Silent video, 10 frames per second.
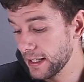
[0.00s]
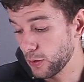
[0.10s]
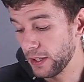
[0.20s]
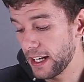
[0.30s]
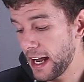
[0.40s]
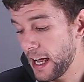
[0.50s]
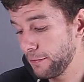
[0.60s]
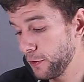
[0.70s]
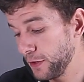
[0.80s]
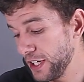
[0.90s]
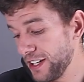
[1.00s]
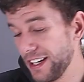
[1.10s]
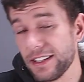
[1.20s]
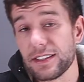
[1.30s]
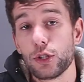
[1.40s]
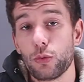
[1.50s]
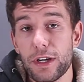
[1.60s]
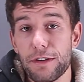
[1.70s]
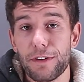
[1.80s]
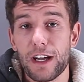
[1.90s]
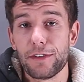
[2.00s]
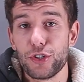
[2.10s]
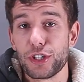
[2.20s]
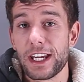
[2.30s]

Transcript: The one that I have over here is the 2500